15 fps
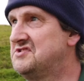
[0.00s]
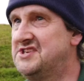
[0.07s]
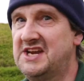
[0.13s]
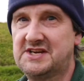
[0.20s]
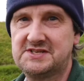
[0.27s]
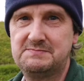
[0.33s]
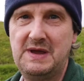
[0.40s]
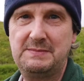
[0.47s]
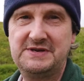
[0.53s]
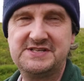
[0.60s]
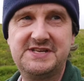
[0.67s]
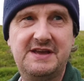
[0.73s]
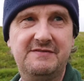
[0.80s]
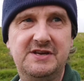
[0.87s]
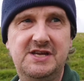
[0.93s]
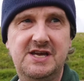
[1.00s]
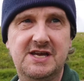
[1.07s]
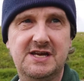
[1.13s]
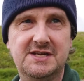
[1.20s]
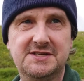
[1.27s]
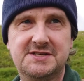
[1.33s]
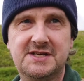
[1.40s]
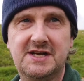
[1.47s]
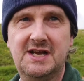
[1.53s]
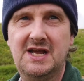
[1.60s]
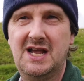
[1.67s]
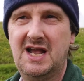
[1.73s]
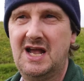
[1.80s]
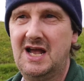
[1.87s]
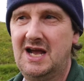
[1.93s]
6, maybe 7 years,
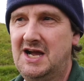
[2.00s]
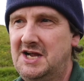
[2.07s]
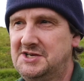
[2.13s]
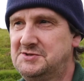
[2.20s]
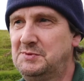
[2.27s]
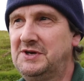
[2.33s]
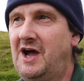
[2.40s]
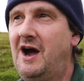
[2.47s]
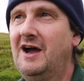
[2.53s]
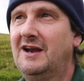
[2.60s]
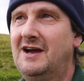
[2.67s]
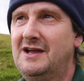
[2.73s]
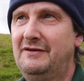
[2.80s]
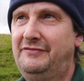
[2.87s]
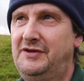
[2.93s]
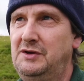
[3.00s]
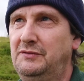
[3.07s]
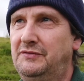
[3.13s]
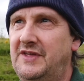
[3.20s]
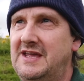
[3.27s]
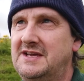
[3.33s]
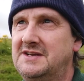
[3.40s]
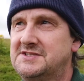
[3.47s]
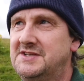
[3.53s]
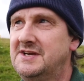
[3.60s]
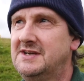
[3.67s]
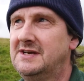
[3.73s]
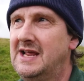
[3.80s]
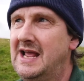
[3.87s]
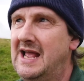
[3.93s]
I just want to highlight a few things
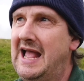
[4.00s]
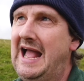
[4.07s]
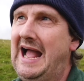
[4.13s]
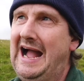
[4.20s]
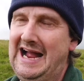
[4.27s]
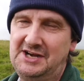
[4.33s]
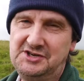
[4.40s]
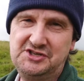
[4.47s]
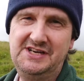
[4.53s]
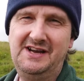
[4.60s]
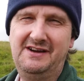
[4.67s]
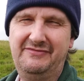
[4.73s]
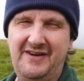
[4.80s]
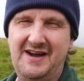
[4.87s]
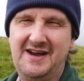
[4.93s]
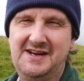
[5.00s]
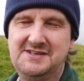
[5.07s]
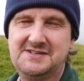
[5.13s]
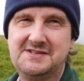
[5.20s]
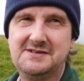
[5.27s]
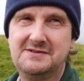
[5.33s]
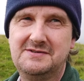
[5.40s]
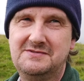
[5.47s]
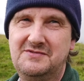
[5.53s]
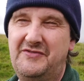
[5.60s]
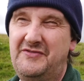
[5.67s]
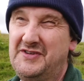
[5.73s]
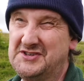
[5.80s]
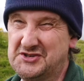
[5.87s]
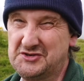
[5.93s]
that actually I find
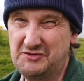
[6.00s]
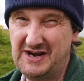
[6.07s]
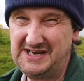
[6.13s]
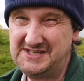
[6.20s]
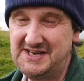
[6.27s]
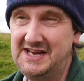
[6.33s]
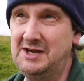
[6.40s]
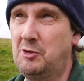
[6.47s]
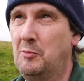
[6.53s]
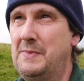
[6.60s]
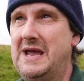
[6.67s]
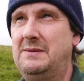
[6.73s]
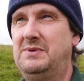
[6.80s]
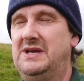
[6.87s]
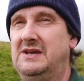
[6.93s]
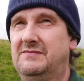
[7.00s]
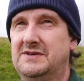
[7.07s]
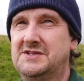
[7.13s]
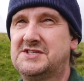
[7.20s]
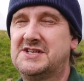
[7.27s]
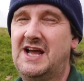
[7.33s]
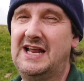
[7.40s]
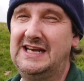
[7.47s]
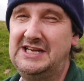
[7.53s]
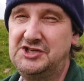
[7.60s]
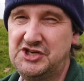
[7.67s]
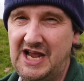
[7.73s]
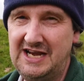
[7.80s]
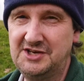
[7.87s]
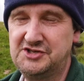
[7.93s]
frustrating or maybe even slightly
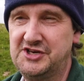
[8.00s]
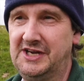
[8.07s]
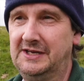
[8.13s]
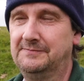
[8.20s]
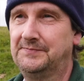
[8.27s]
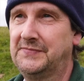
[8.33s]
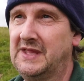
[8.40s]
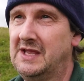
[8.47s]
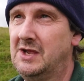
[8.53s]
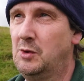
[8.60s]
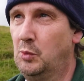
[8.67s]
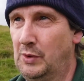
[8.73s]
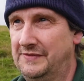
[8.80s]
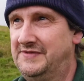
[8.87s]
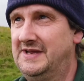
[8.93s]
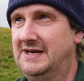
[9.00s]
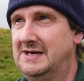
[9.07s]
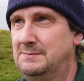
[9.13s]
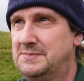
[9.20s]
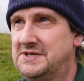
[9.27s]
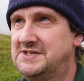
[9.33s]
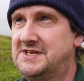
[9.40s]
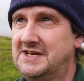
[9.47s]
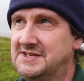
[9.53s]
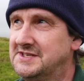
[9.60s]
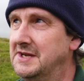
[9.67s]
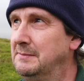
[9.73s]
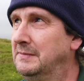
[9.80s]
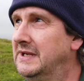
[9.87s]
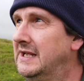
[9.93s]
challenging with the Olympus
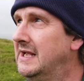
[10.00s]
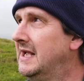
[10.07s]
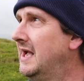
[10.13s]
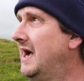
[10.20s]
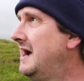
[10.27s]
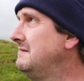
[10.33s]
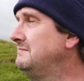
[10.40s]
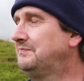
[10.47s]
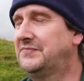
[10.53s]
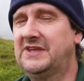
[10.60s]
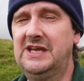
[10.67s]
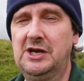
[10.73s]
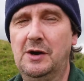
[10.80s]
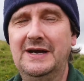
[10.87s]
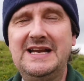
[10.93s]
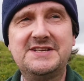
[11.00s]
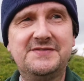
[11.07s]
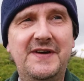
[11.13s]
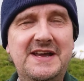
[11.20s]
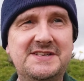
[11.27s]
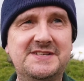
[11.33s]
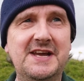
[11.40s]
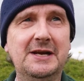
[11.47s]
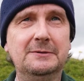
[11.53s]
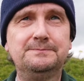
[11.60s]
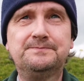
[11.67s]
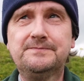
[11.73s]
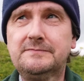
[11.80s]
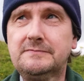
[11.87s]
system. And, you know, and let's face it,